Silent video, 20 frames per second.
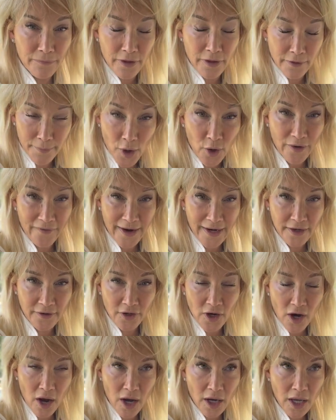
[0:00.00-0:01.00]
Motivated
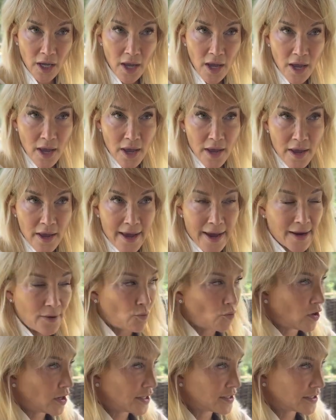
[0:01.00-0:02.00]
Dog, and
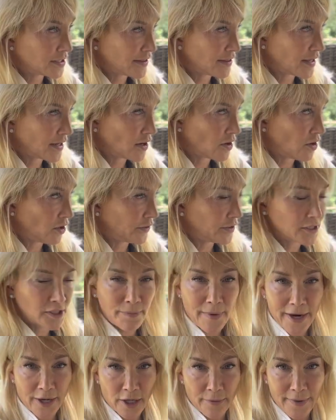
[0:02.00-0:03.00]
one is, I think, called
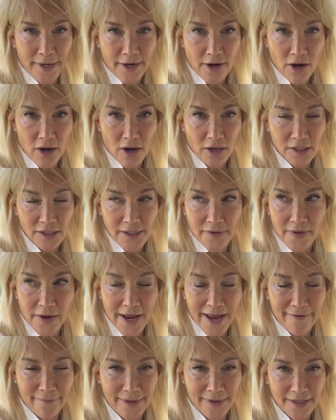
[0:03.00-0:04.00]
Inspired by Dogs. And then I
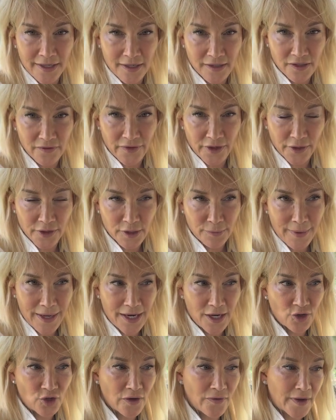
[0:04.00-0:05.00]
have my Dina Zafiris
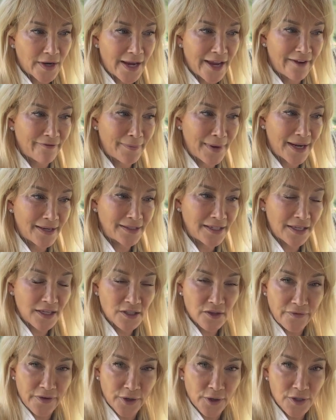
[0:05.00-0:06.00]
page, and then I have my Dina
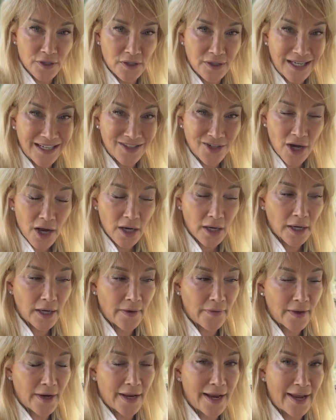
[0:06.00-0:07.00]
Zafiris TikTok,
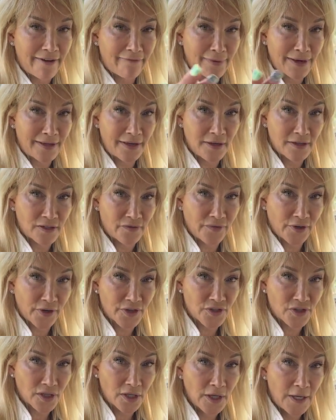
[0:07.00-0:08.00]
and then I have my Dina
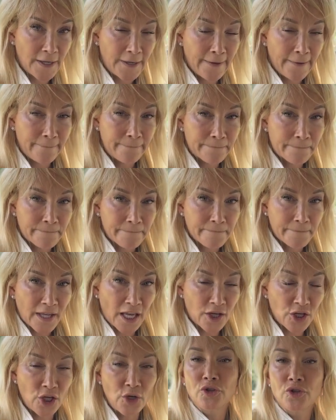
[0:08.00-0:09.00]
Zafiris
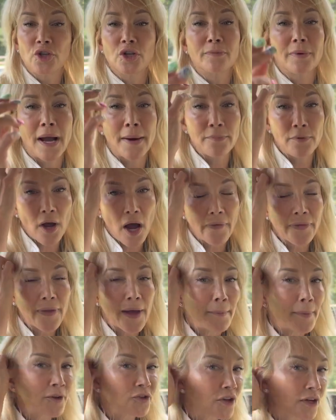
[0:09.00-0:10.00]
YouTube. I'm not that
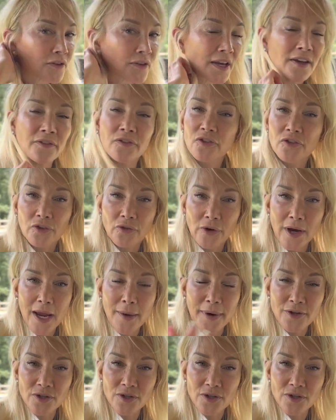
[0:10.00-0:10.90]
much into Instagram.